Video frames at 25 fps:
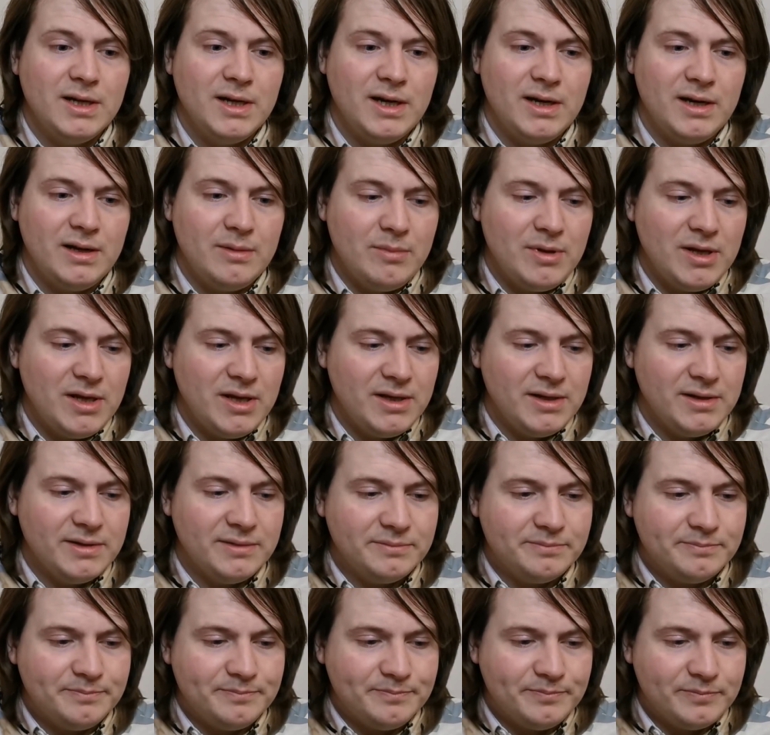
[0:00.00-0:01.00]
And I
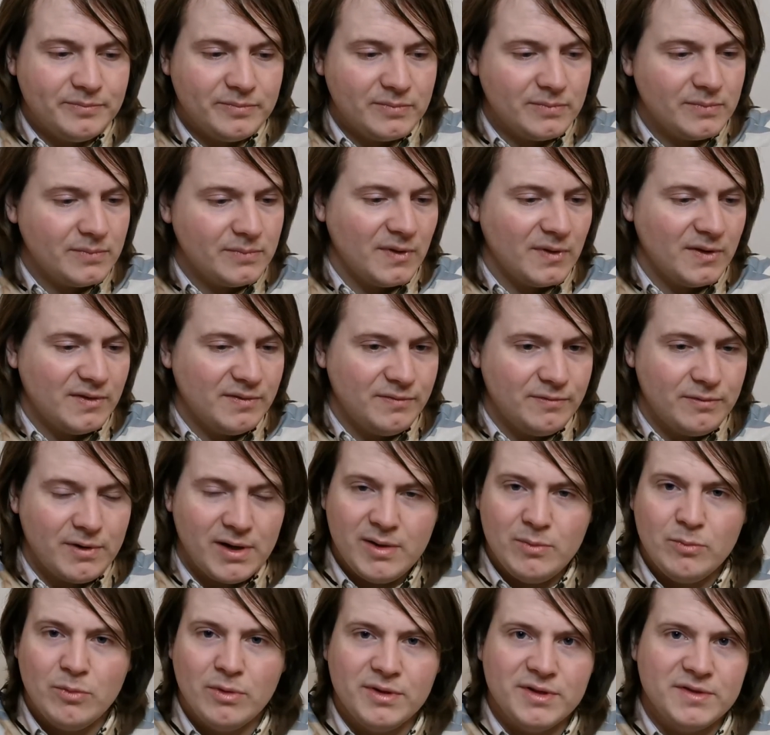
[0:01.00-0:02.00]
mean, for
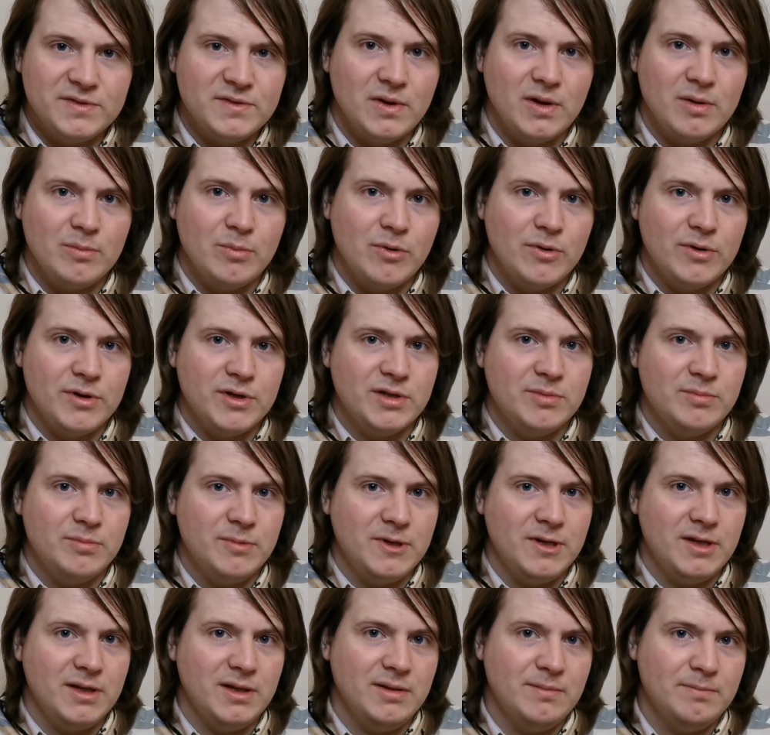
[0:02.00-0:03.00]
anyone, the starting point should
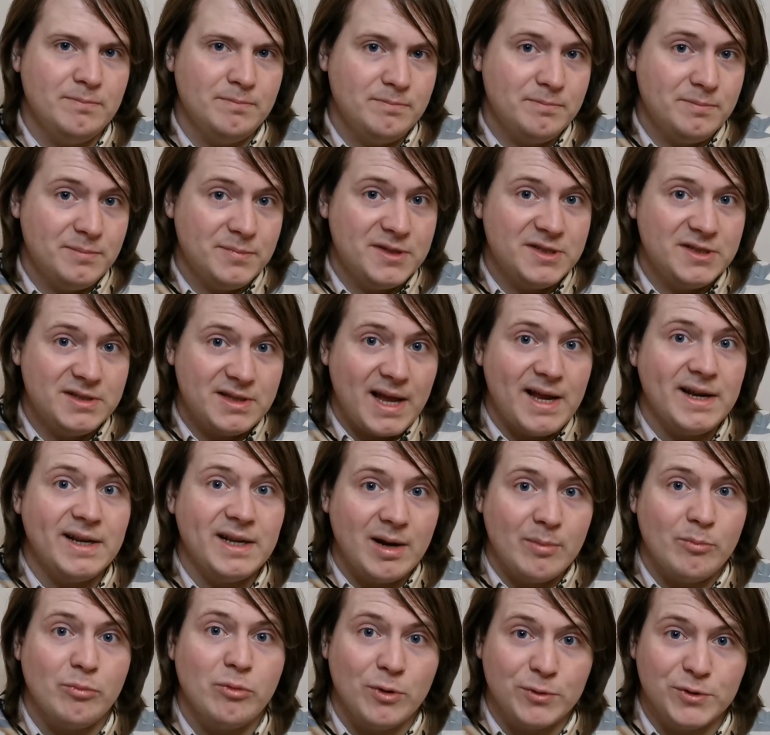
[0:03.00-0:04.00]
be
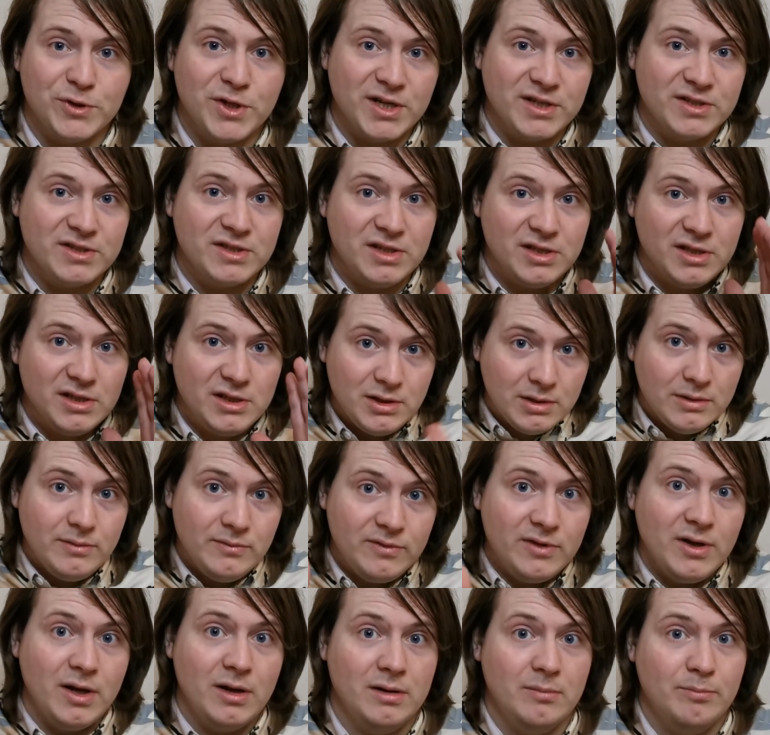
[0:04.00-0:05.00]
standout projects that
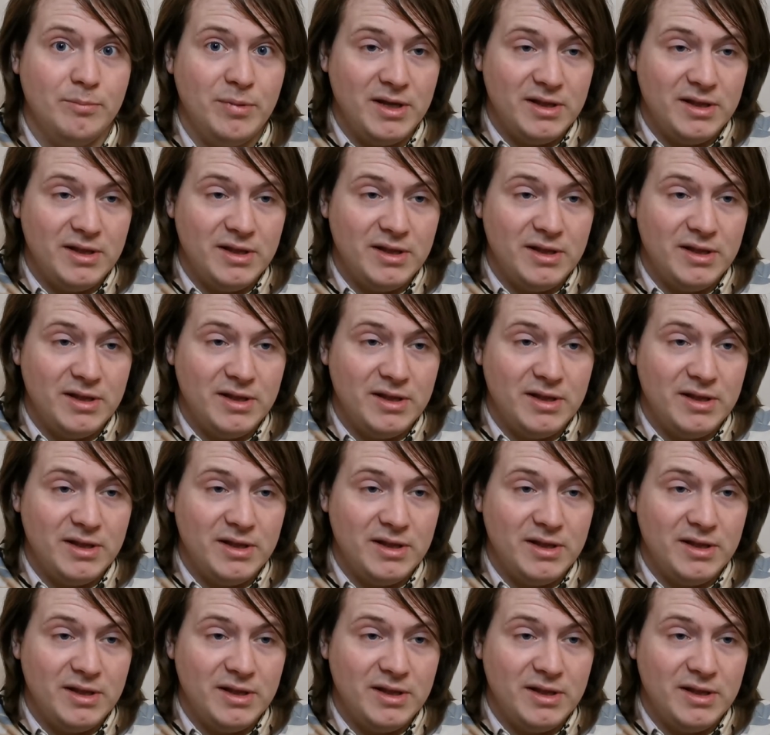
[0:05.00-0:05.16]
you've done,